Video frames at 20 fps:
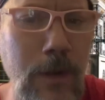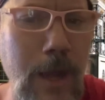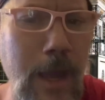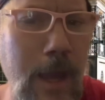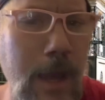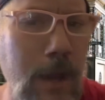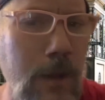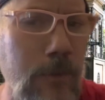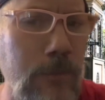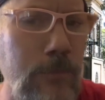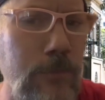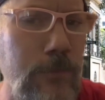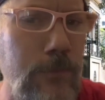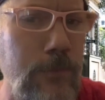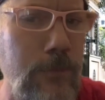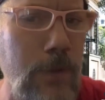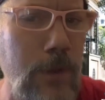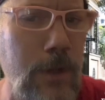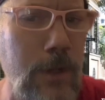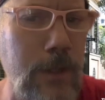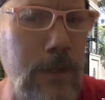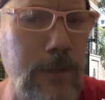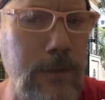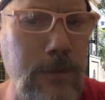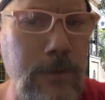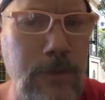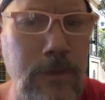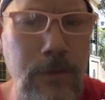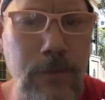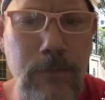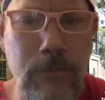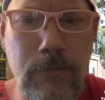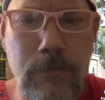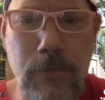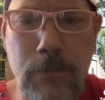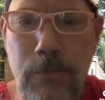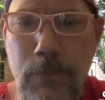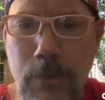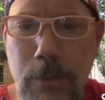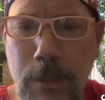out front for
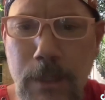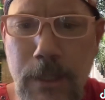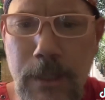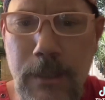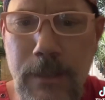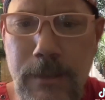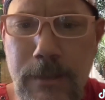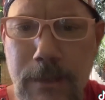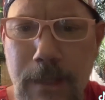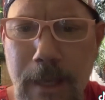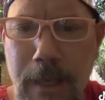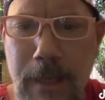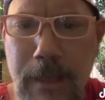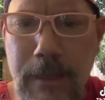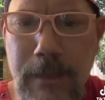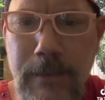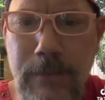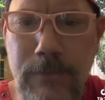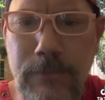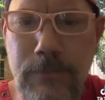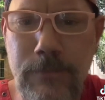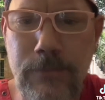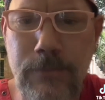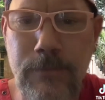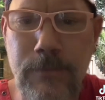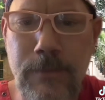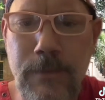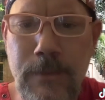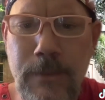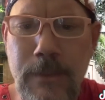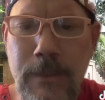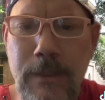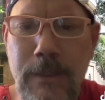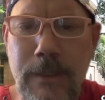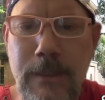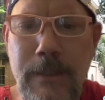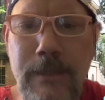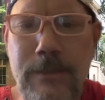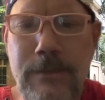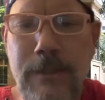3 days.
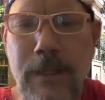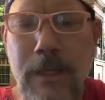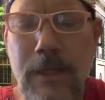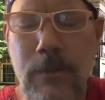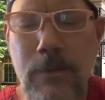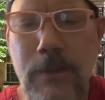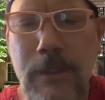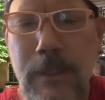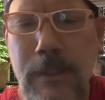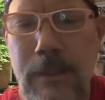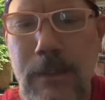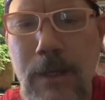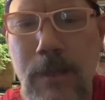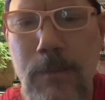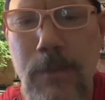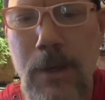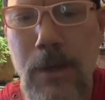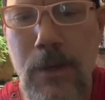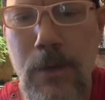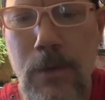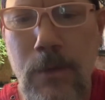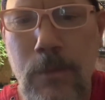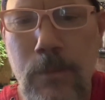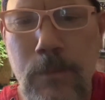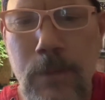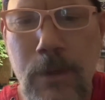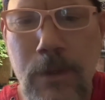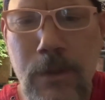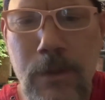And each day when he'd come home